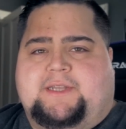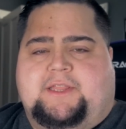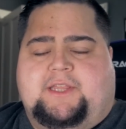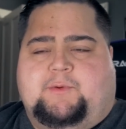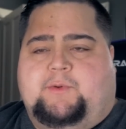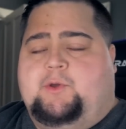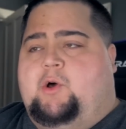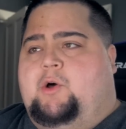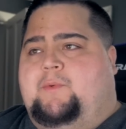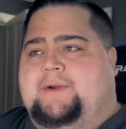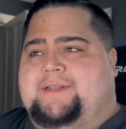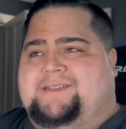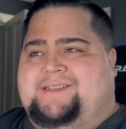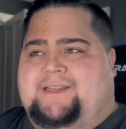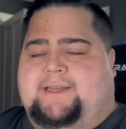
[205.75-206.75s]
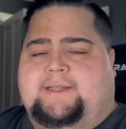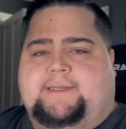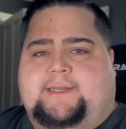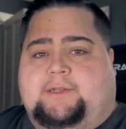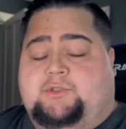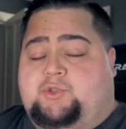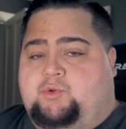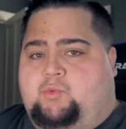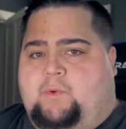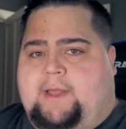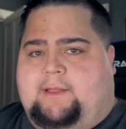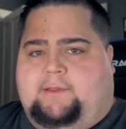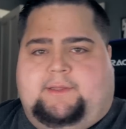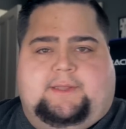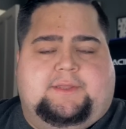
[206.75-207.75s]
I think we all want to see Intel do
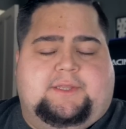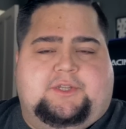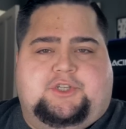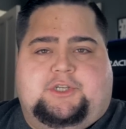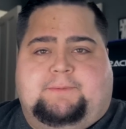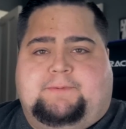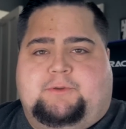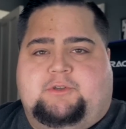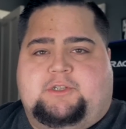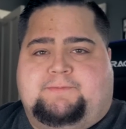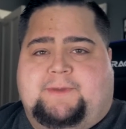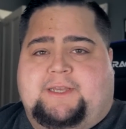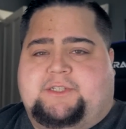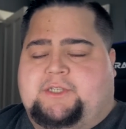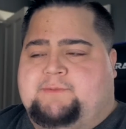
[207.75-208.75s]
well in the GPU space,